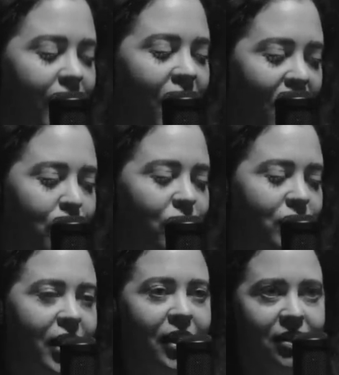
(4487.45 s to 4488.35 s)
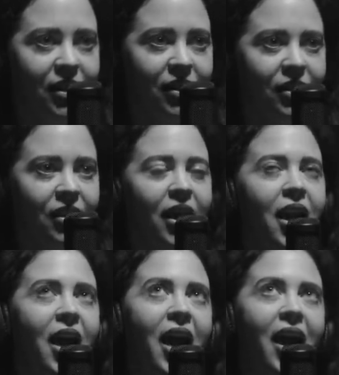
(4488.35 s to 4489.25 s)
Kabul to Kandahar
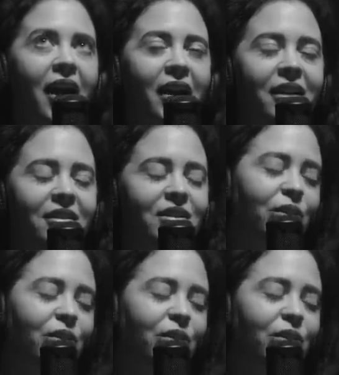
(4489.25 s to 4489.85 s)
and